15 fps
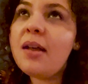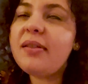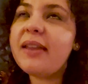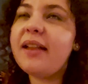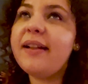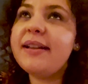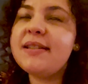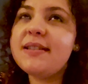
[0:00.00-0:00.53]

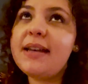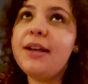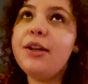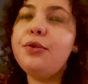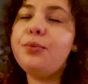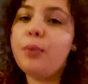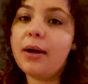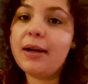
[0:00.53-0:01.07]
like let's say
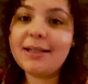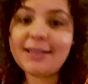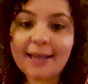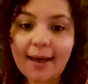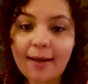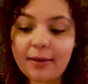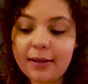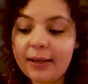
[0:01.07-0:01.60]
you want
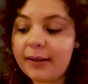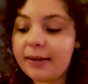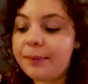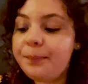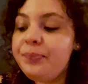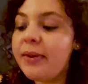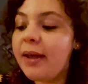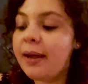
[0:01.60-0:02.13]
Italian
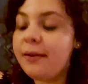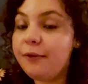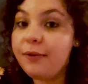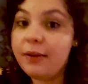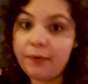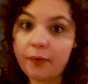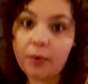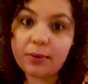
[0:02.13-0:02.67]
and
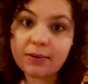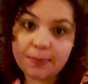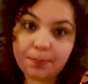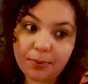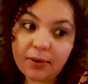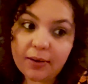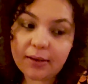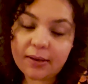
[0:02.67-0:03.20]
Vivo is
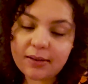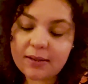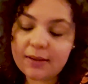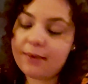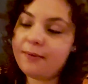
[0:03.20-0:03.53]
booked,